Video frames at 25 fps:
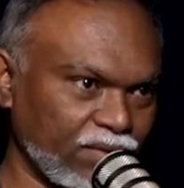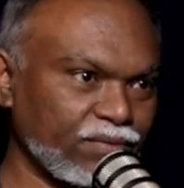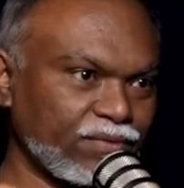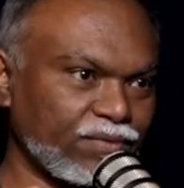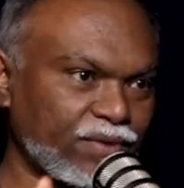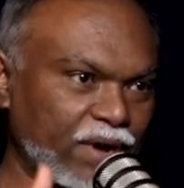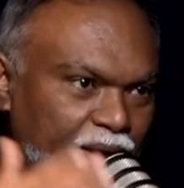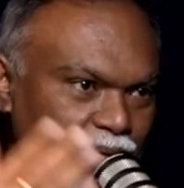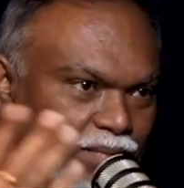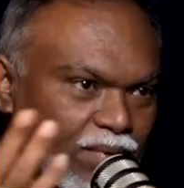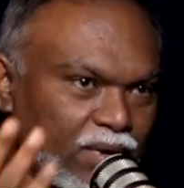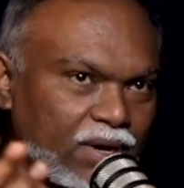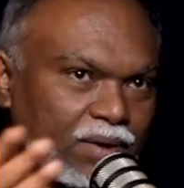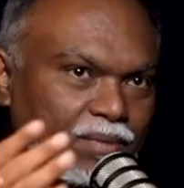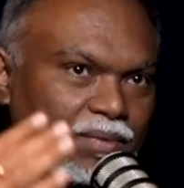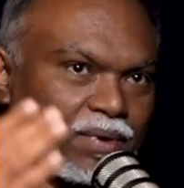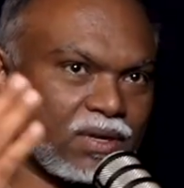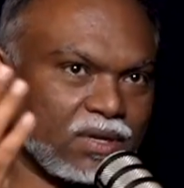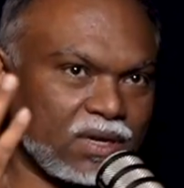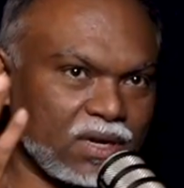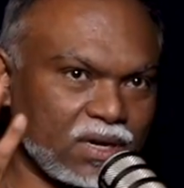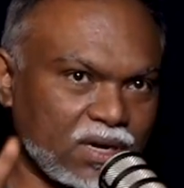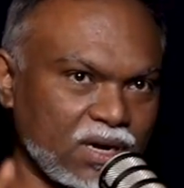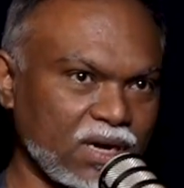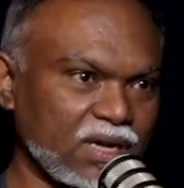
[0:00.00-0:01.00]
Five element,
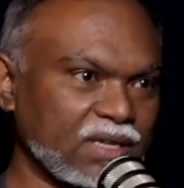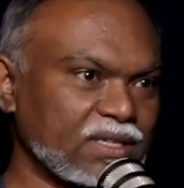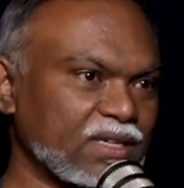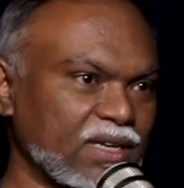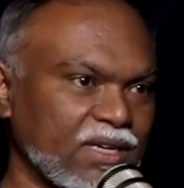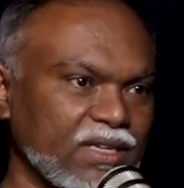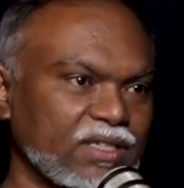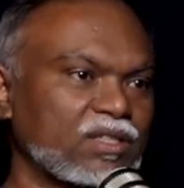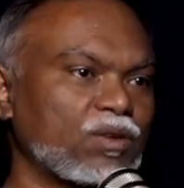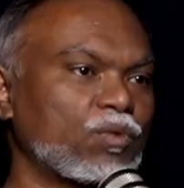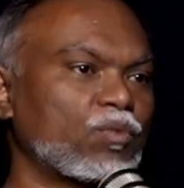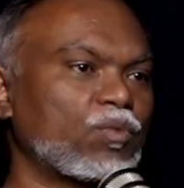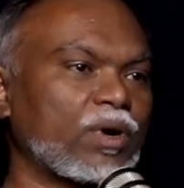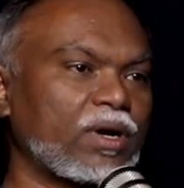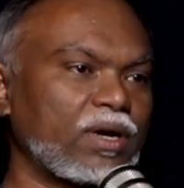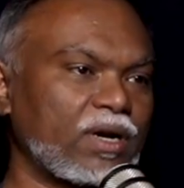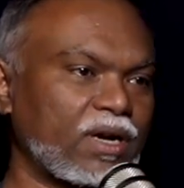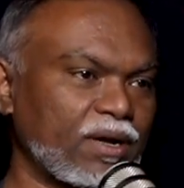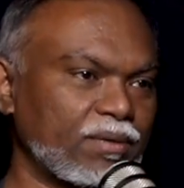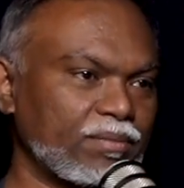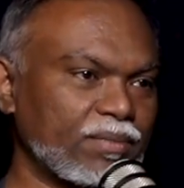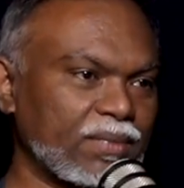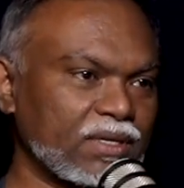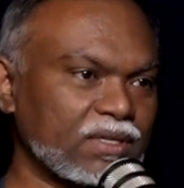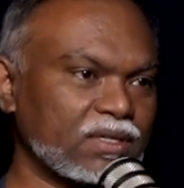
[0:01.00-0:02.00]
Akasha is the one
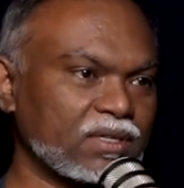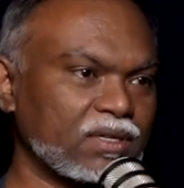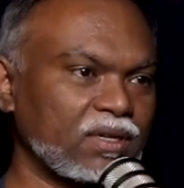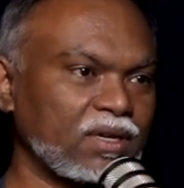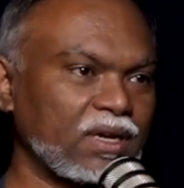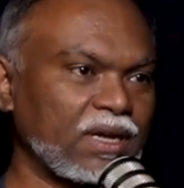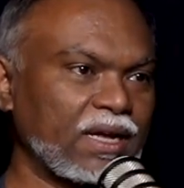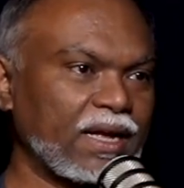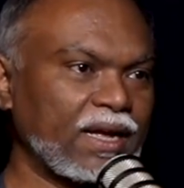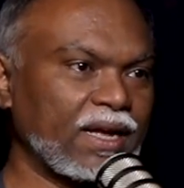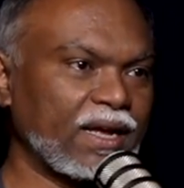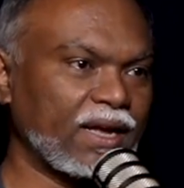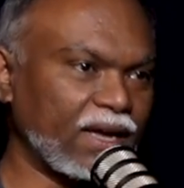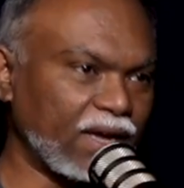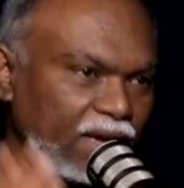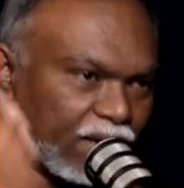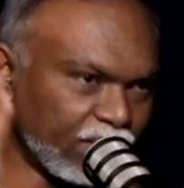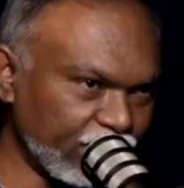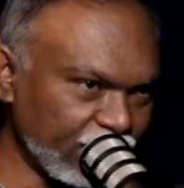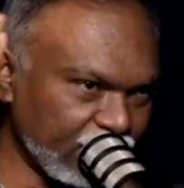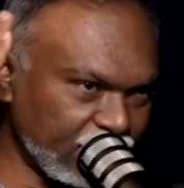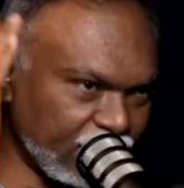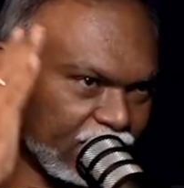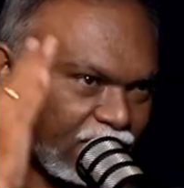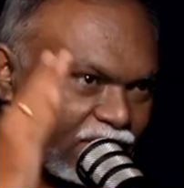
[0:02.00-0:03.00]
dimension.
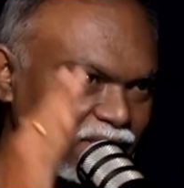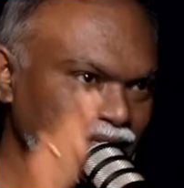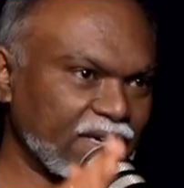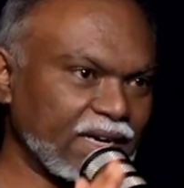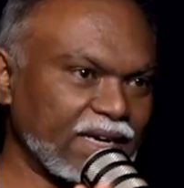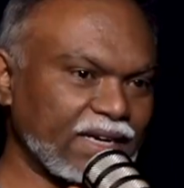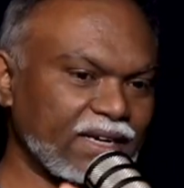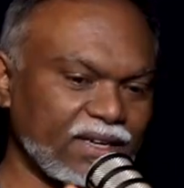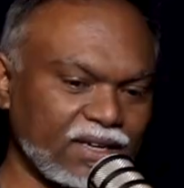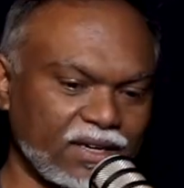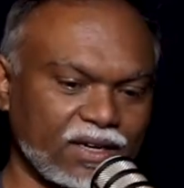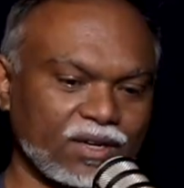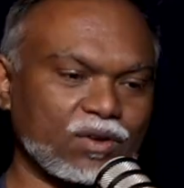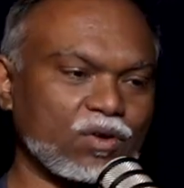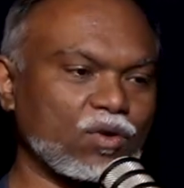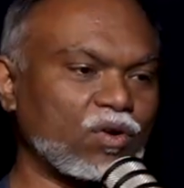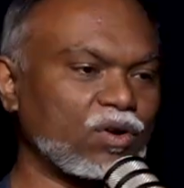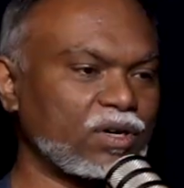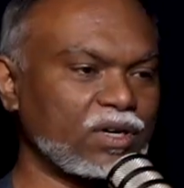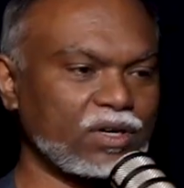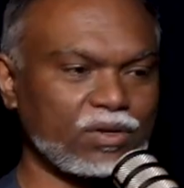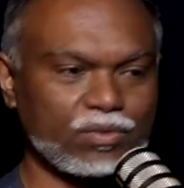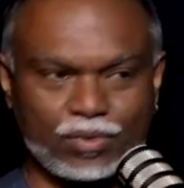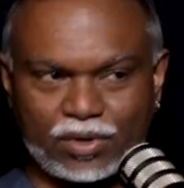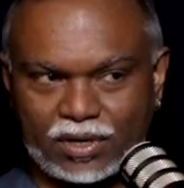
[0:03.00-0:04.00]
Everything is getting
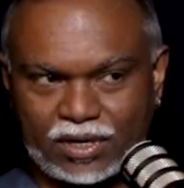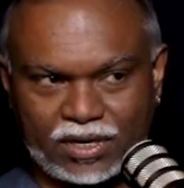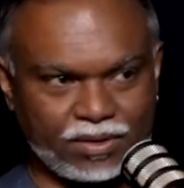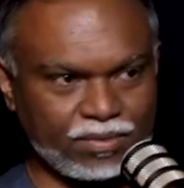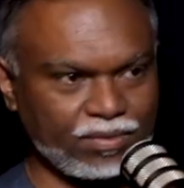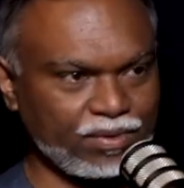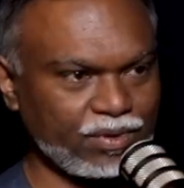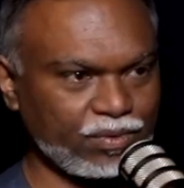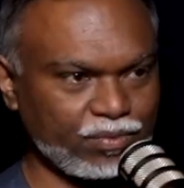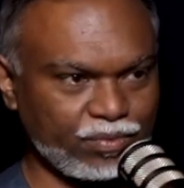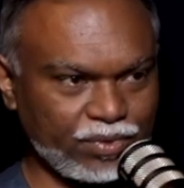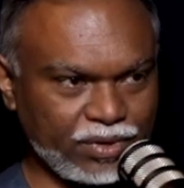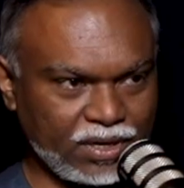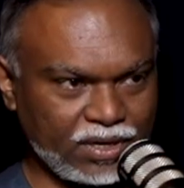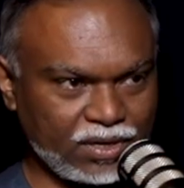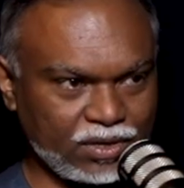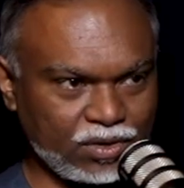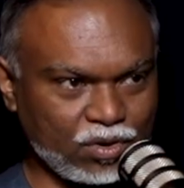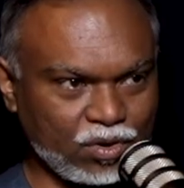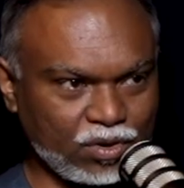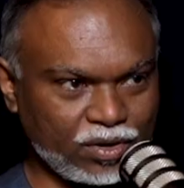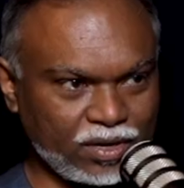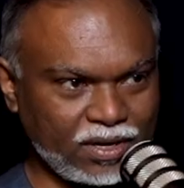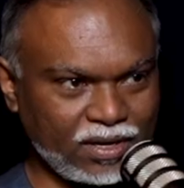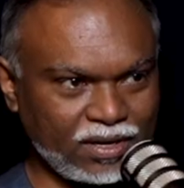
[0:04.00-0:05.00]
recorded, whatever we are
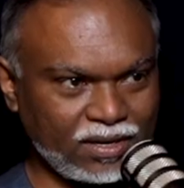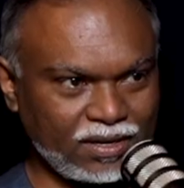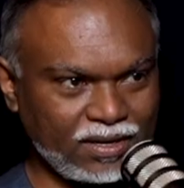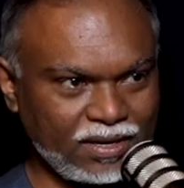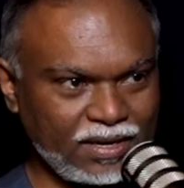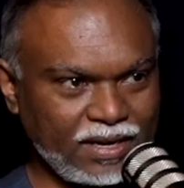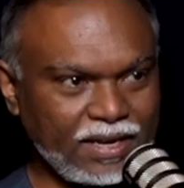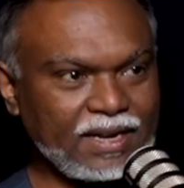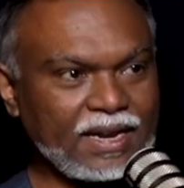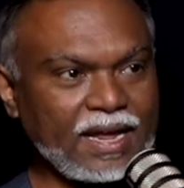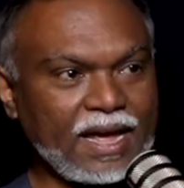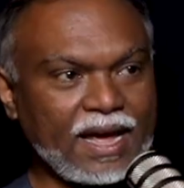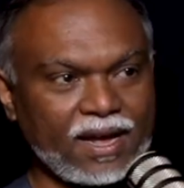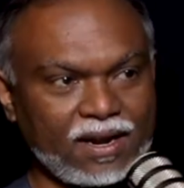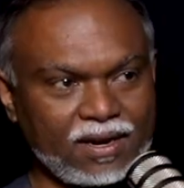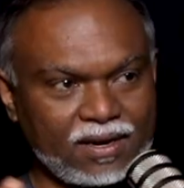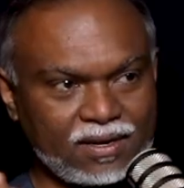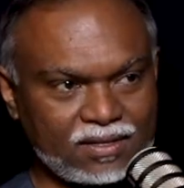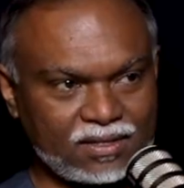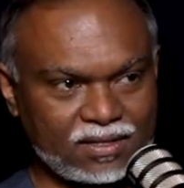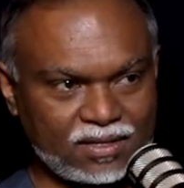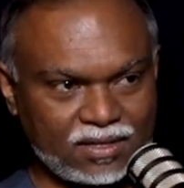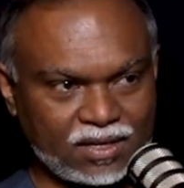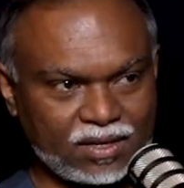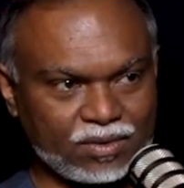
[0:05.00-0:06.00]
talking, in an
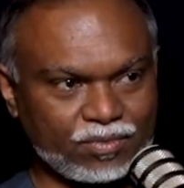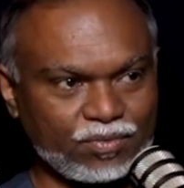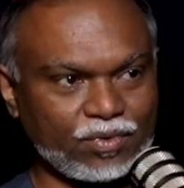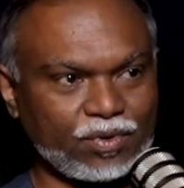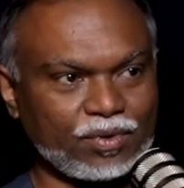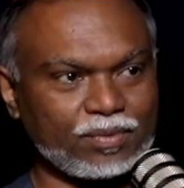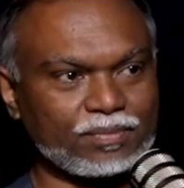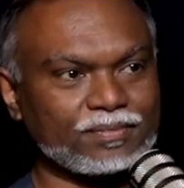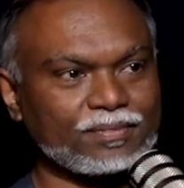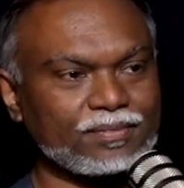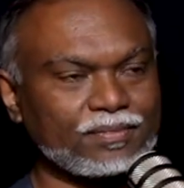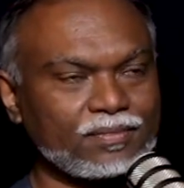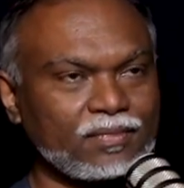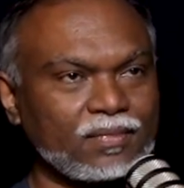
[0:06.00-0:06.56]
energetic form.